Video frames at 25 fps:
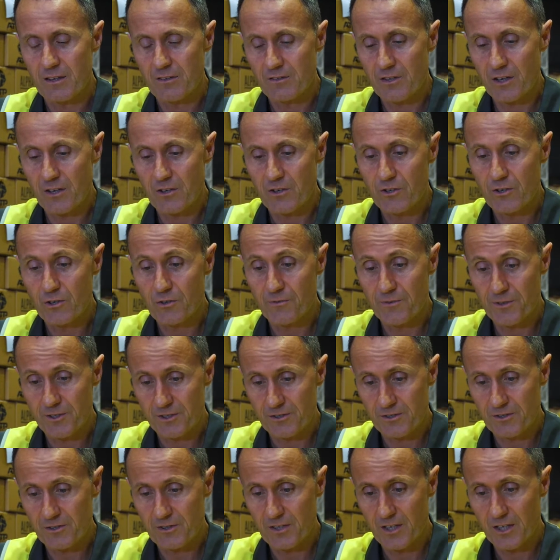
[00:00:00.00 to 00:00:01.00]
there's no cure for
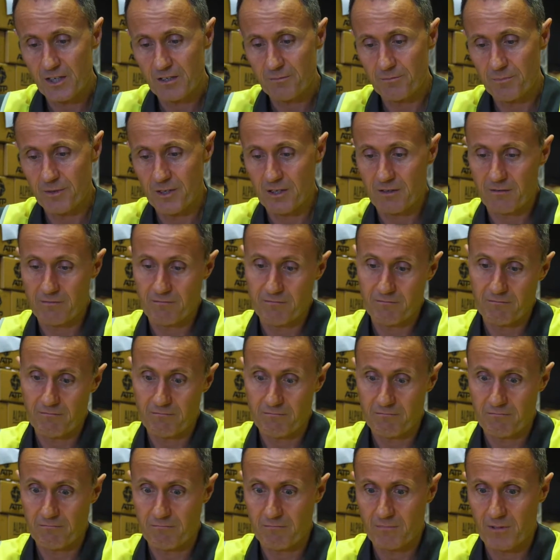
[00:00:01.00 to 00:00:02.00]
this disease, but
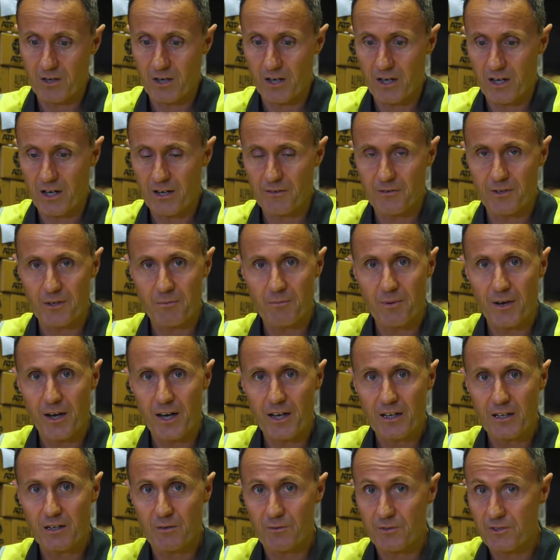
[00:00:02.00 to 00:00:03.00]
I don't have any
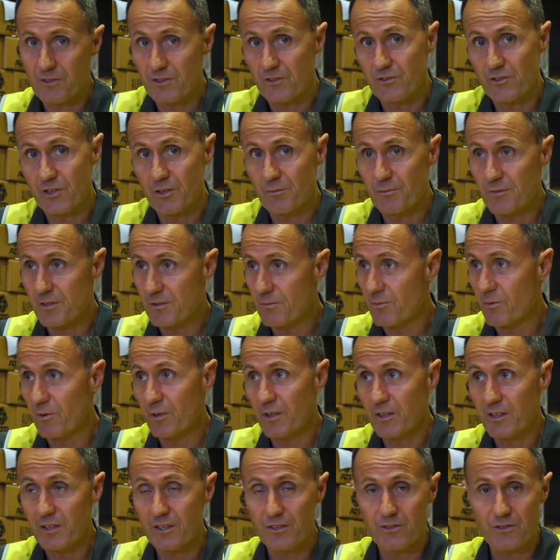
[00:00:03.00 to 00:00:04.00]
pain. I went to the gym this
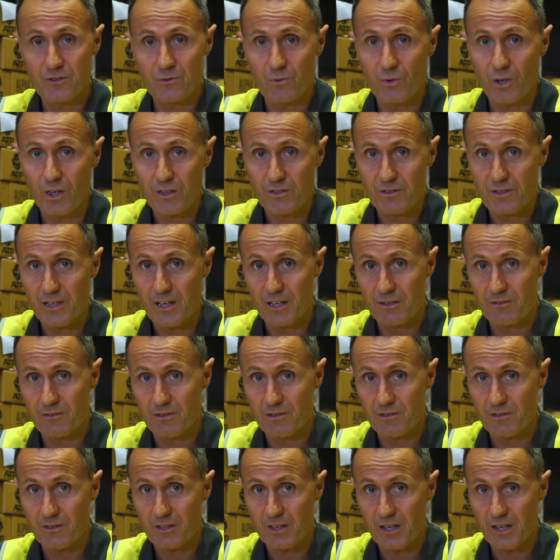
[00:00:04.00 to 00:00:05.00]
morning, did squats,
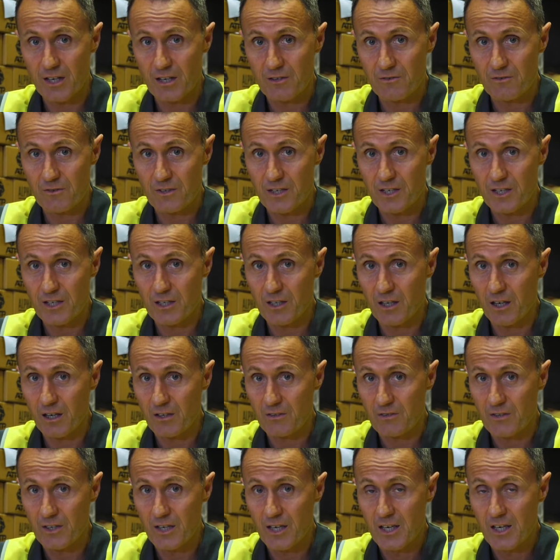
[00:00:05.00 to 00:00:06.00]
100
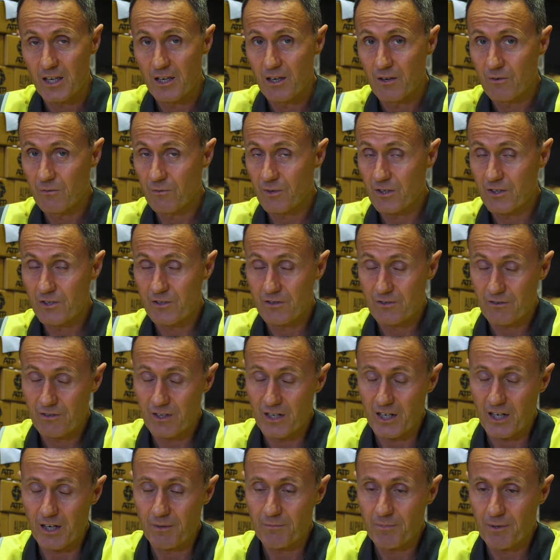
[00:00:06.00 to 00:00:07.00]
kilos, which,
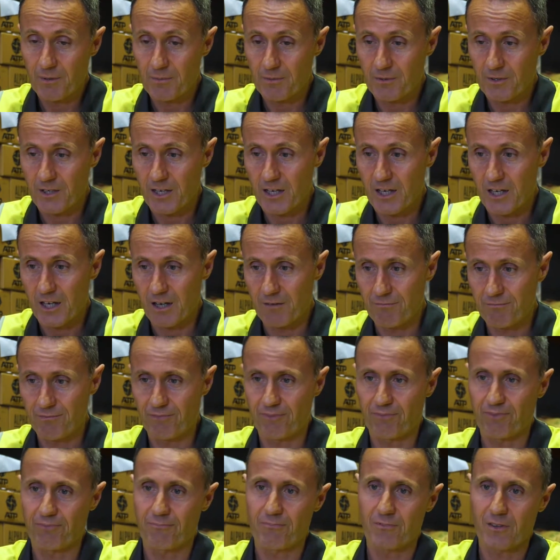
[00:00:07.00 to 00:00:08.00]
you know, people are going to
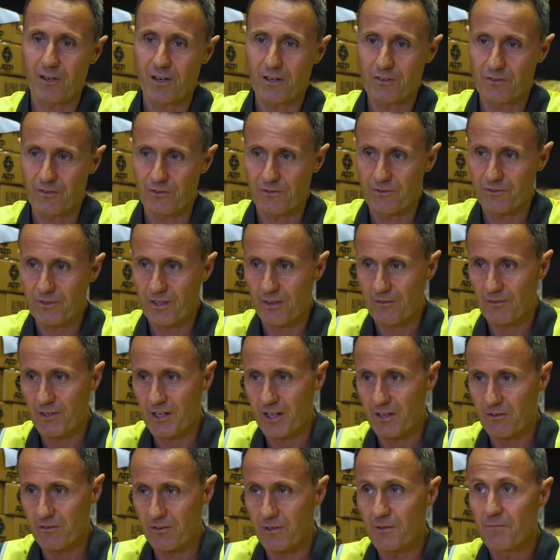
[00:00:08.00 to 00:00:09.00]
go, I do
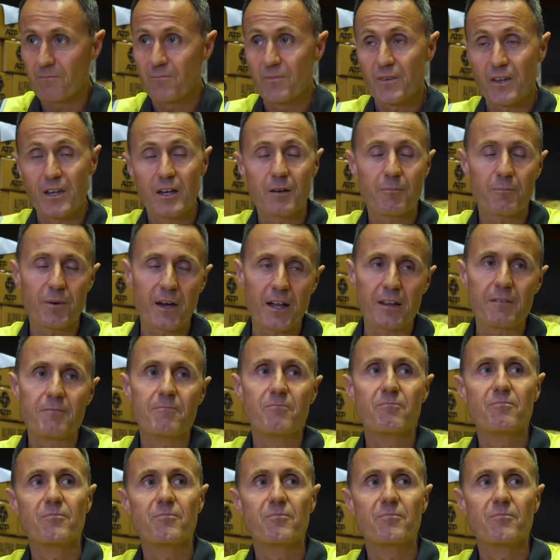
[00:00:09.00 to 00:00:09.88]
700. But,